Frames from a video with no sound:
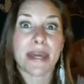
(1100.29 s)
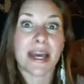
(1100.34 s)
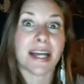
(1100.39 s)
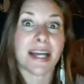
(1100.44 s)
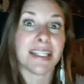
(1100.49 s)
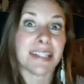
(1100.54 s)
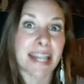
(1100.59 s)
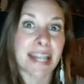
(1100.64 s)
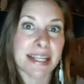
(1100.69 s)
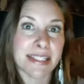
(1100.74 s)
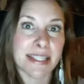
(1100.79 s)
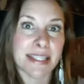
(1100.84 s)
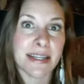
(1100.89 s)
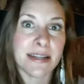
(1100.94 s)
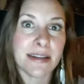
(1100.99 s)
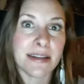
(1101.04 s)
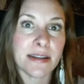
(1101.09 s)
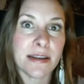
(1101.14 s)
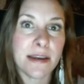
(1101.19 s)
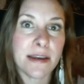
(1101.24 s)
a lesson.
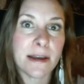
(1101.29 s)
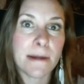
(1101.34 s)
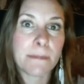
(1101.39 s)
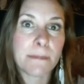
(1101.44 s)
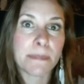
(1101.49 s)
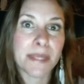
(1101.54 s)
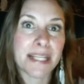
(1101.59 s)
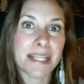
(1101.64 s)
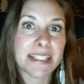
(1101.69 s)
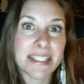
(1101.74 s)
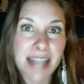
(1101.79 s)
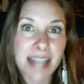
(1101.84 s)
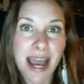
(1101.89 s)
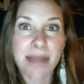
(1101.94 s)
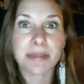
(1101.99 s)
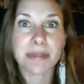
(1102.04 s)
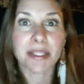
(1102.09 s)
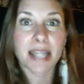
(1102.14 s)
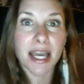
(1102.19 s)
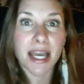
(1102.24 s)
It's time
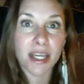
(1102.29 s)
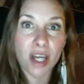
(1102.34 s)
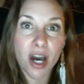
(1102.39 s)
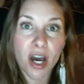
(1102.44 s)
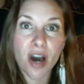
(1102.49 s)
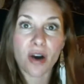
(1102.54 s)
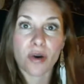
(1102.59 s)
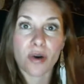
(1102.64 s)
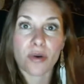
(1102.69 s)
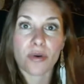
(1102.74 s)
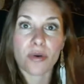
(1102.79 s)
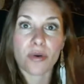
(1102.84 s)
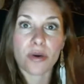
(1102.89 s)
to let go.